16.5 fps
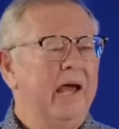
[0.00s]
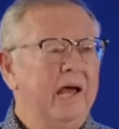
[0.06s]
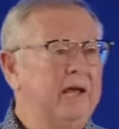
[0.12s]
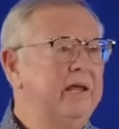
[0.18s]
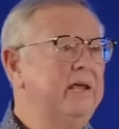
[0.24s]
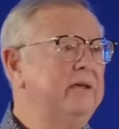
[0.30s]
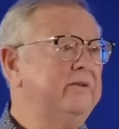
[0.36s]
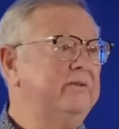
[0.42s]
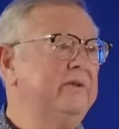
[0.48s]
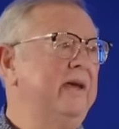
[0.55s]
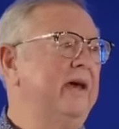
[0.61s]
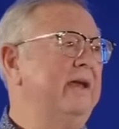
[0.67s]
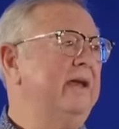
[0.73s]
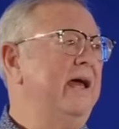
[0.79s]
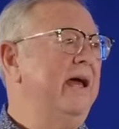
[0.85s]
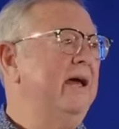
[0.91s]
And he
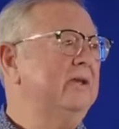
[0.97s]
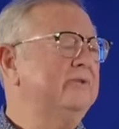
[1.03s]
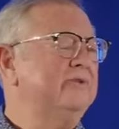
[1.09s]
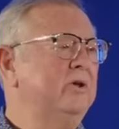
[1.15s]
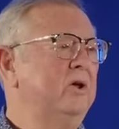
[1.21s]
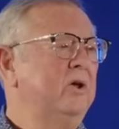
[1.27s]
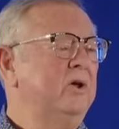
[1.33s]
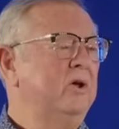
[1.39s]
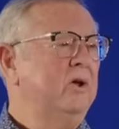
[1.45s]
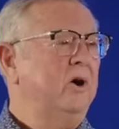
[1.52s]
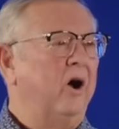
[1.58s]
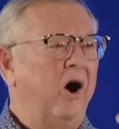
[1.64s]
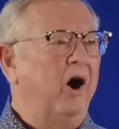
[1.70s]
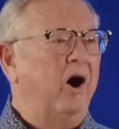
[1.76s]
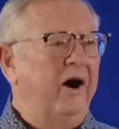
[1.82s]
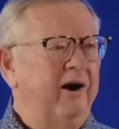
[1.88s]
said, As
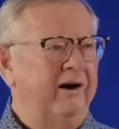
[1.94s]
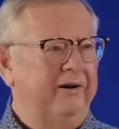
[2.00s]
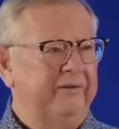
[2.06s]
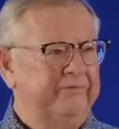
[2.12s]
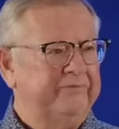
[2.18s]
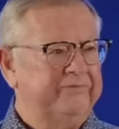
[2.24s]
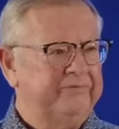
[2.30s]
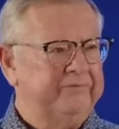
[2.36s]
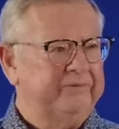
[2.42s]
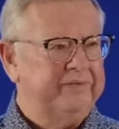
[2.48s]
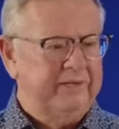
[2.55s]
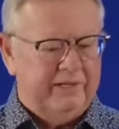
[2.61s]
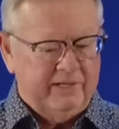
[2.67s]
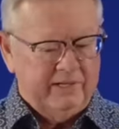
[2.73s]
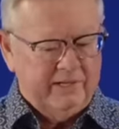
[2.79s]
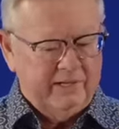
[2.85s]

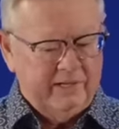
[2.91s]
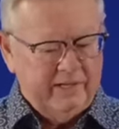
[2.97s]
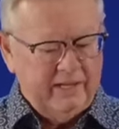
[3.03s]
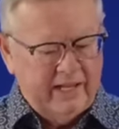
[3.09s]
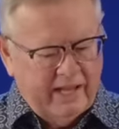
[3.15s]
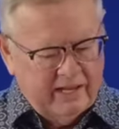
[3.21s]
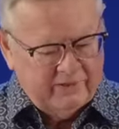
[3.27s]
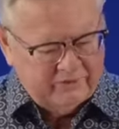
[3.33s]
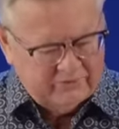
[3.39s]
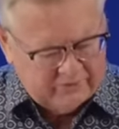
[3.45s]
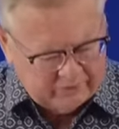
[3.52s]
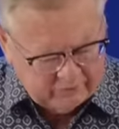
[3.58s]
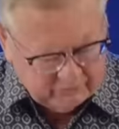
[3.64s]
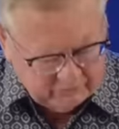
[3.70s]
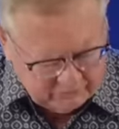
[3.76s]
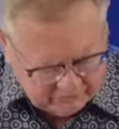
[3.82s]
oft as
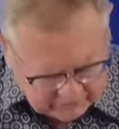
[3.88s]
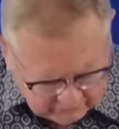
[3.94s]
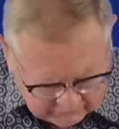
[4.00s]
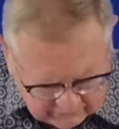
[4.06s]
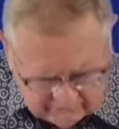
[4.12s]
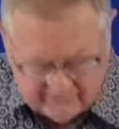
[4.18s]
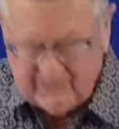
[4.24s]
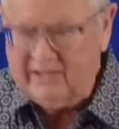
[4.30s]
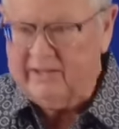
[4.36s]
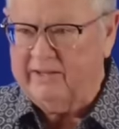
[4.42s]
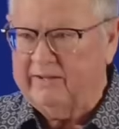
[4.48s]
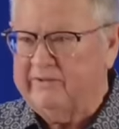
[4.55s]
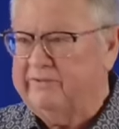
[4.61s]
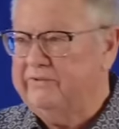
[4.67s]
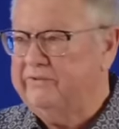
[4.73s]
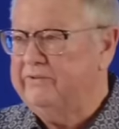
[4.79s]
you do
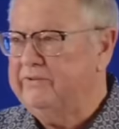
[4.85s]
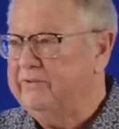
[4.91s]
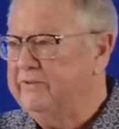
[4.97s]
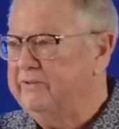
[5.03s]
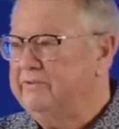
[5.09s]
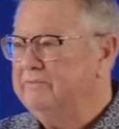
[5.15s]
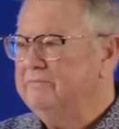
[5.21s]
this,